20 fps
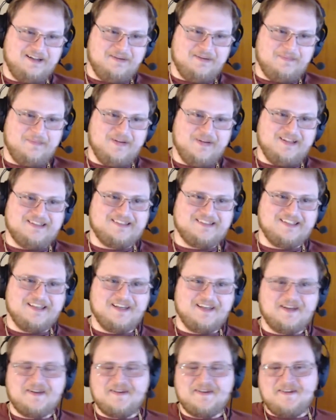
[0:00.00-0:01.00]
But
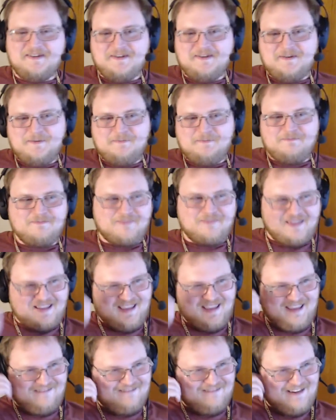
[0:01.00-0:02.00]

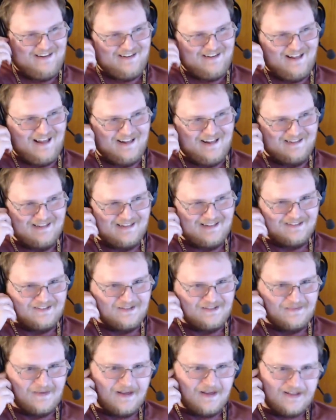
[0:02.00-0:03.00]
Kevin didn't knock that
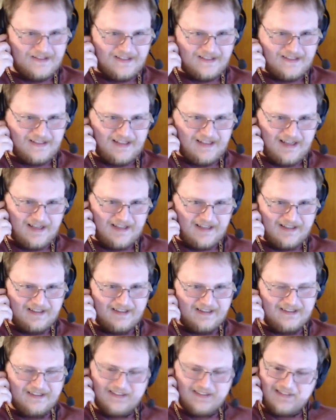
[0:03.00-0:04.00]
too much. He
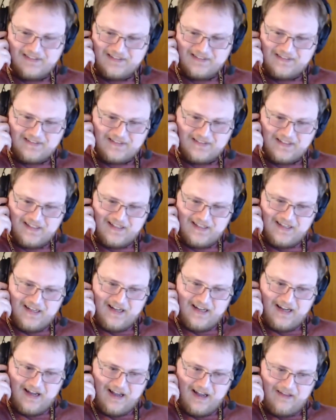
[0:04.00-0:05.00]

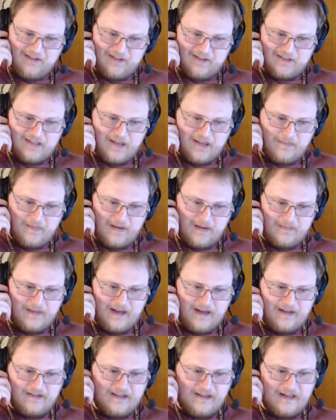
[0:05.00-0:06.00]
kind of looked up at
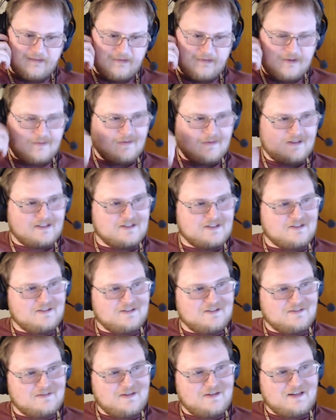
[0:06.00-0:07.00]
me like, "Well, why'd
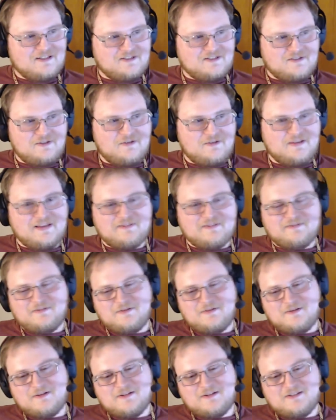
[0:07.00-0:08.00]
you do that
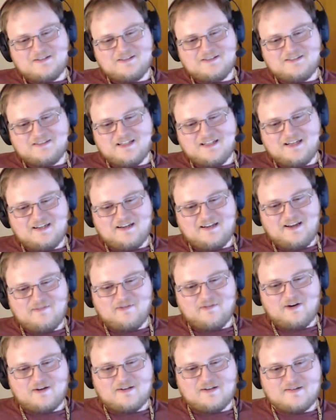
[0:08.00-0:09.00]
for?" I didn't have
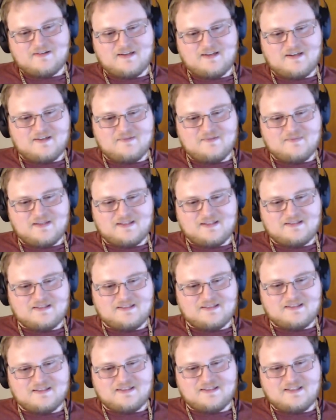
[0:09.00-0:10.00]
the heart to tell him that
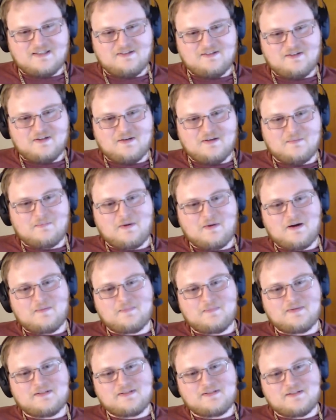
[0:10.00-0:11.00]
didn't do it on
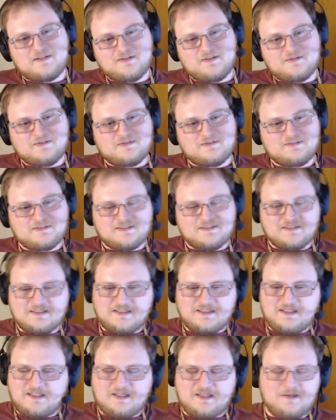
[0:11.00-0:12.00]
purpose. So
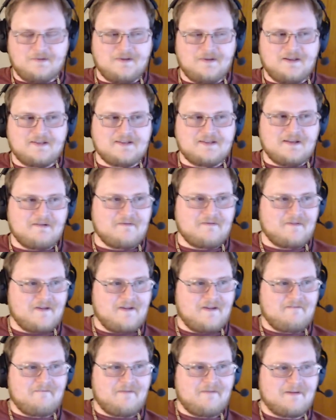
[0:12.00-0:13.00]
I don't think he's ever
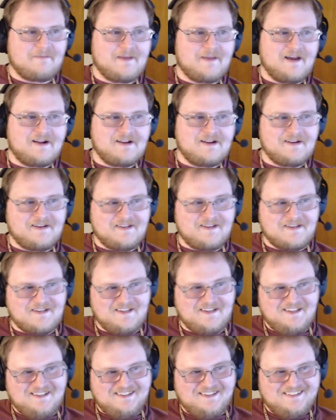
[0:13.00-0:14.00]
forgiven me about it.
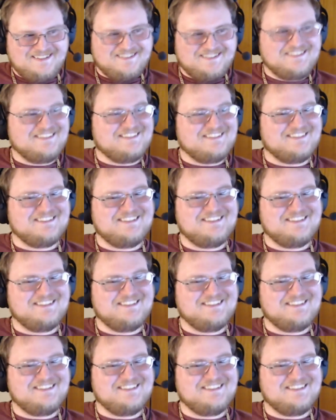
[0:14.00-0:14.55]
I